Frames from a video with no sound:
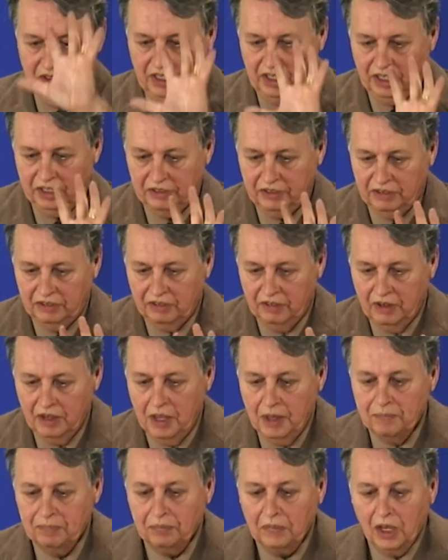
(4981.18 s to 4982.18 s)
together,
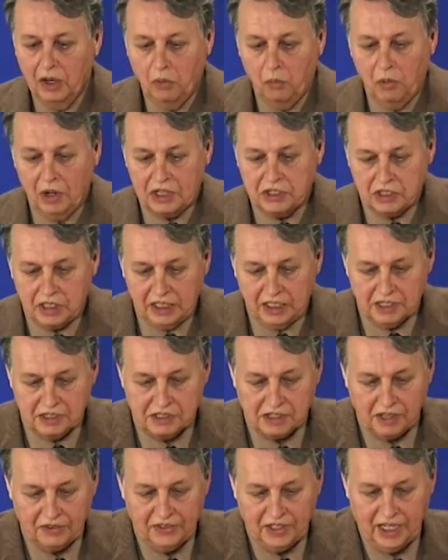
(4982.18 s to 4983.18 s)
which
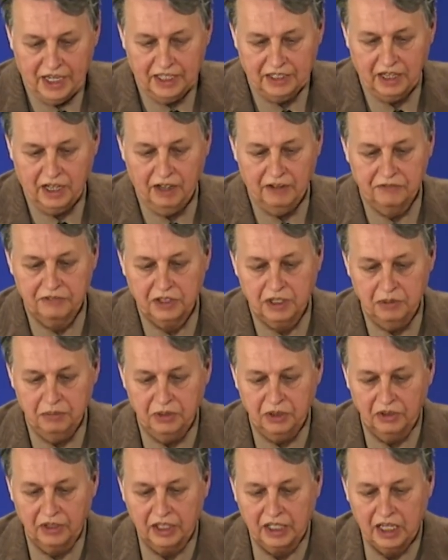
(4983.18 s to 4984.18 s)
is that of
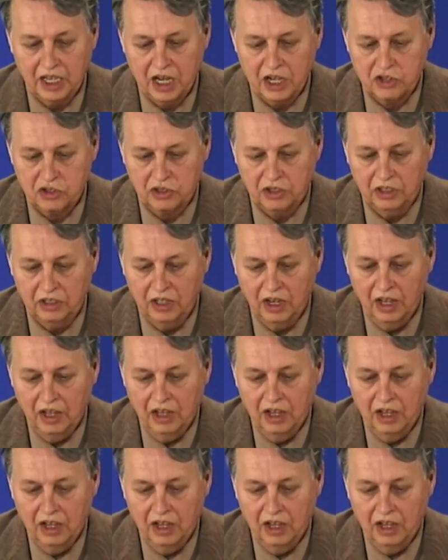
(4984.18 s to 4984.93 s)
communication,